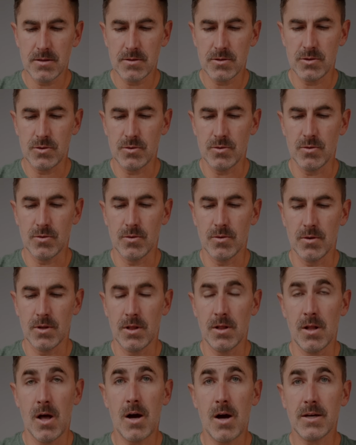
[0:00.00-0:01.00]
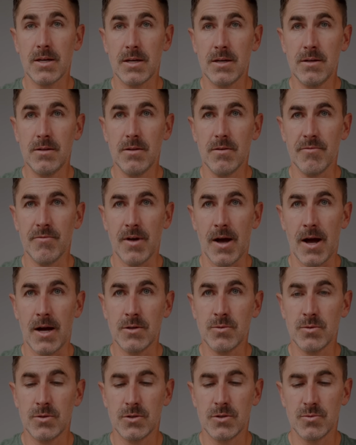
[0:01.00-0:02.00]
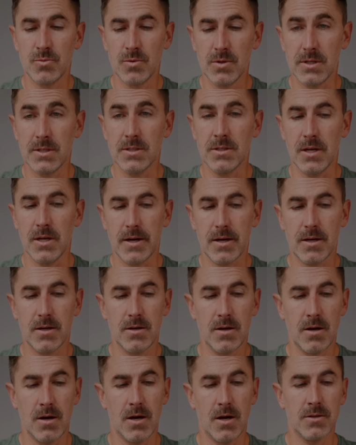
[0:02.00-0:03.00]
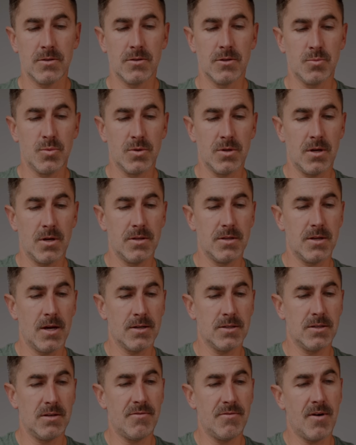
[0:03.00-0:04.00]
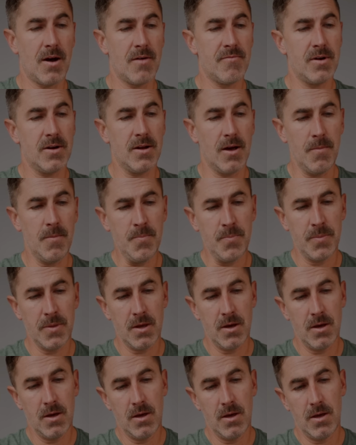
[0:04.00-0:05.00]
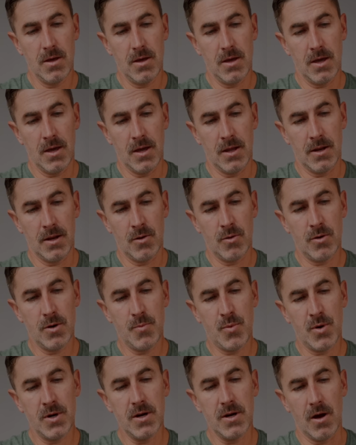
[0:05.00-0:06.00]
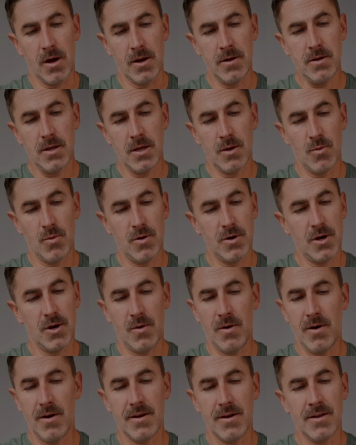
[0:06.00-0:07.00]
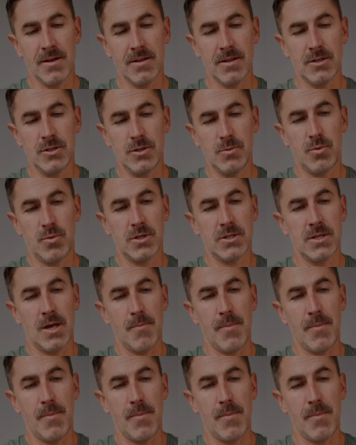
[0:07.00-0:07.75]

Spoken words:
to lock in the flash, which is really slick. So let's put it on the X-T5 right now. And in order to put it on, it won't go on unless you push that